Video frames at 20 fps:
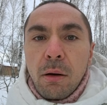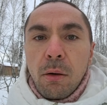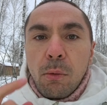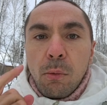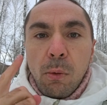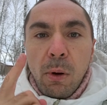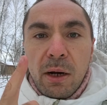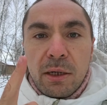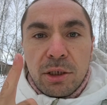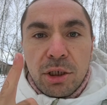
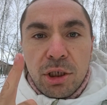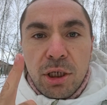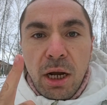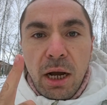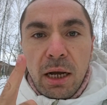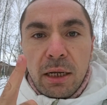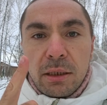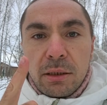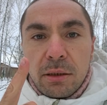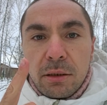one
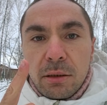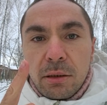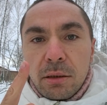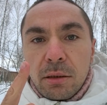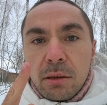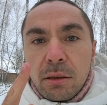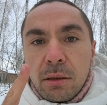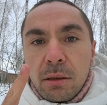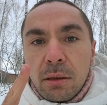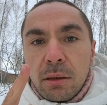shot
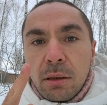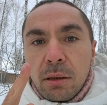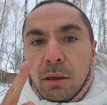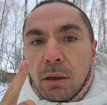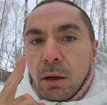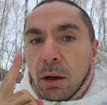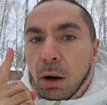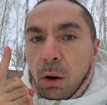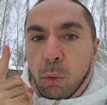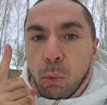
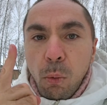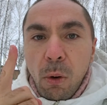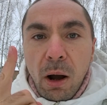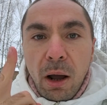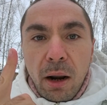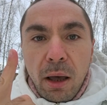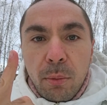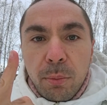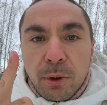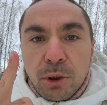or one
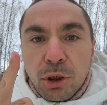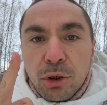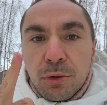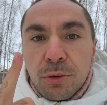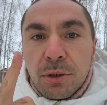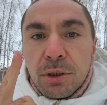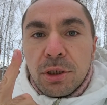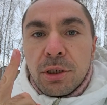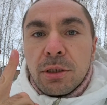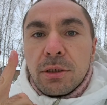
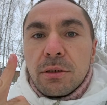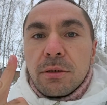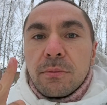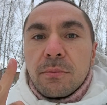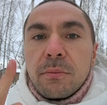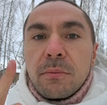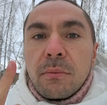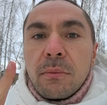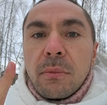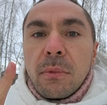opportunity
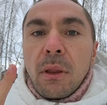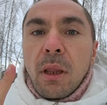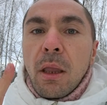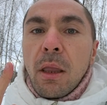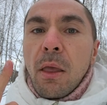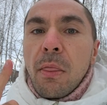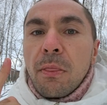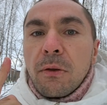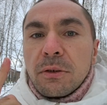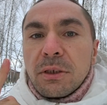
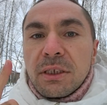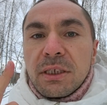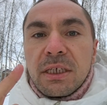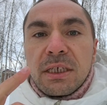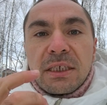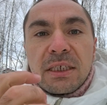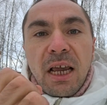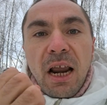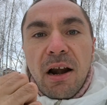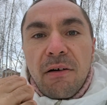to
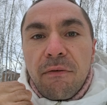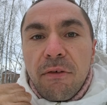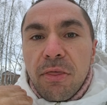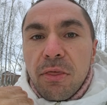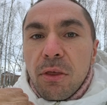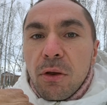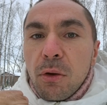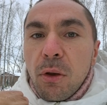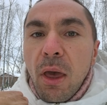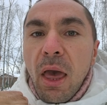seize
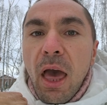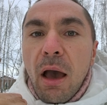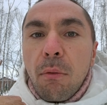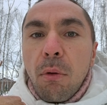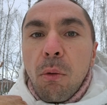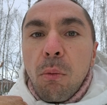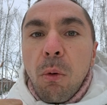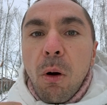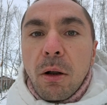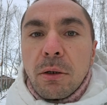everything you ever
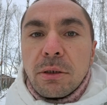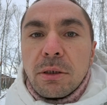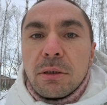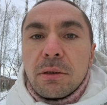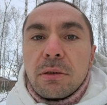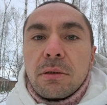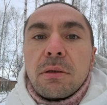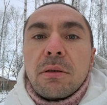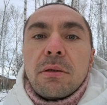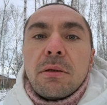wanted
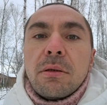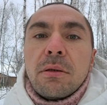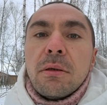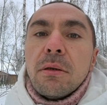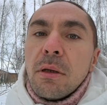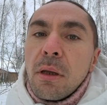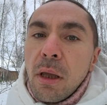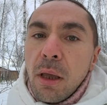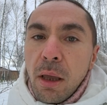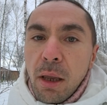
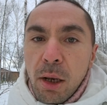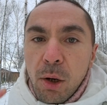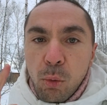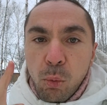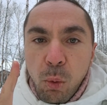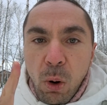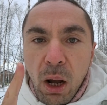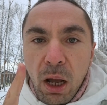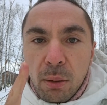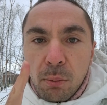in
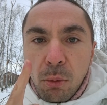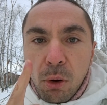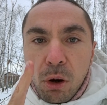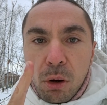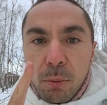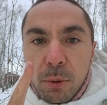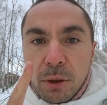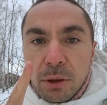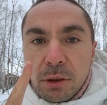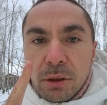one
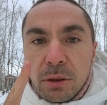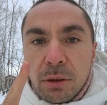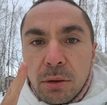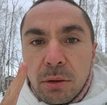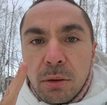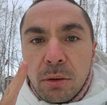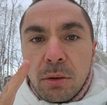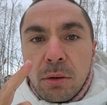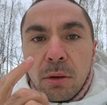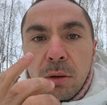moment,
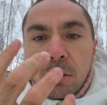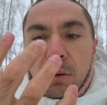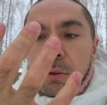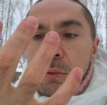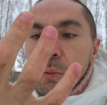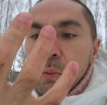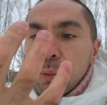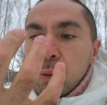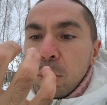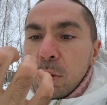
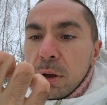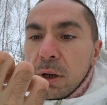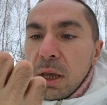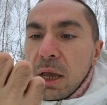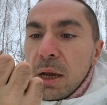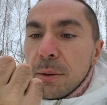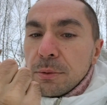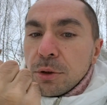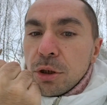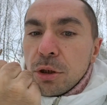would you
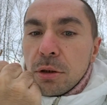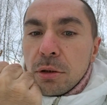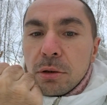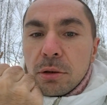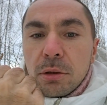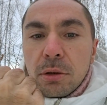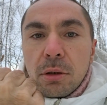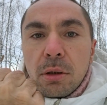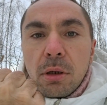capture it?